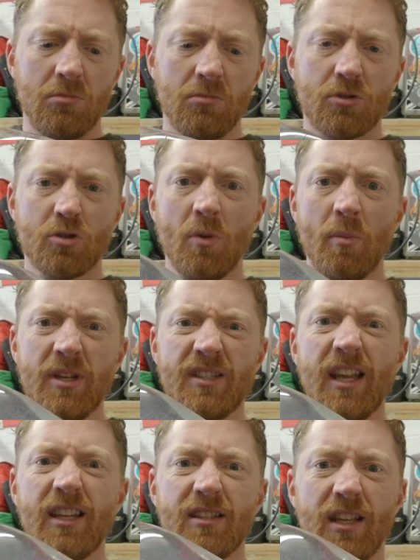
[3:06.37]
someone
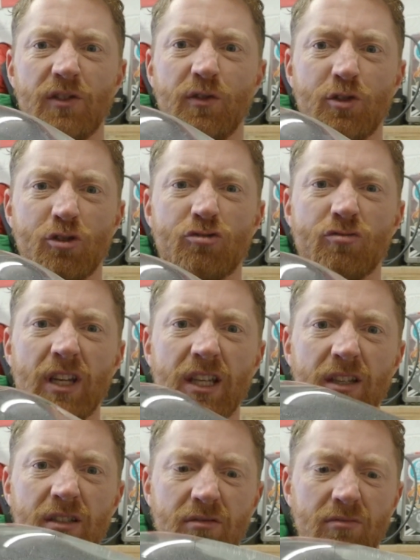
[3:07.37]
mistakes this for just
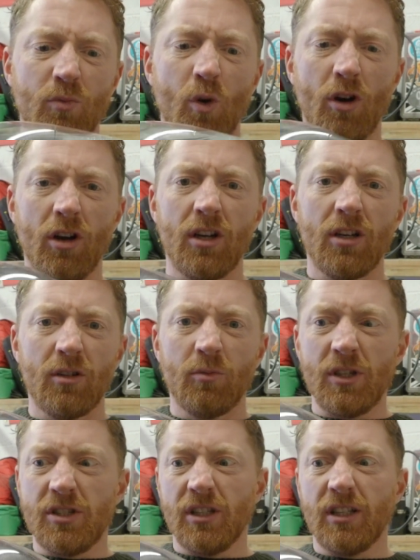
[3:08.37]
drinking water,
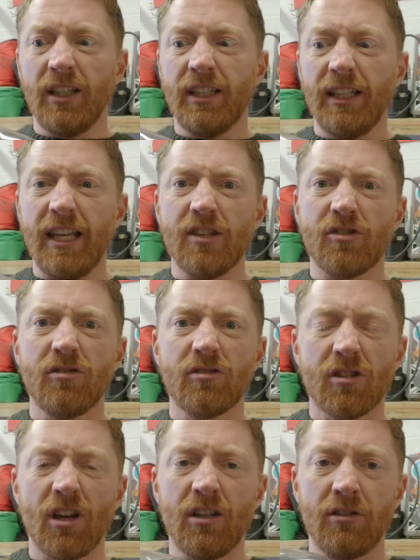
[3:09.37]
which it clearly
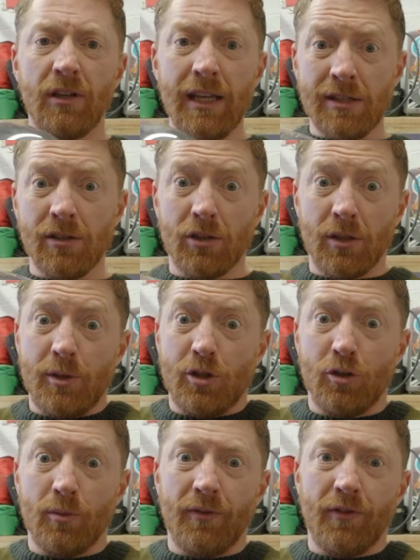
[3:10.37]
isn't and isn't going to be
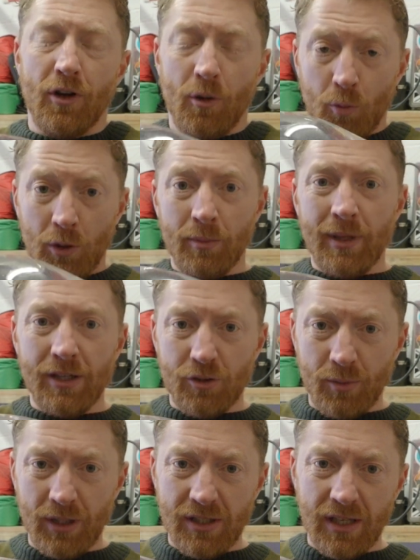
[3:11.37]
suitable for and will make
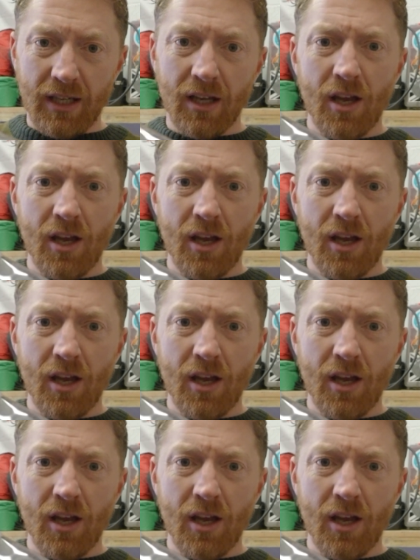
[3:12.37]
somebody sick.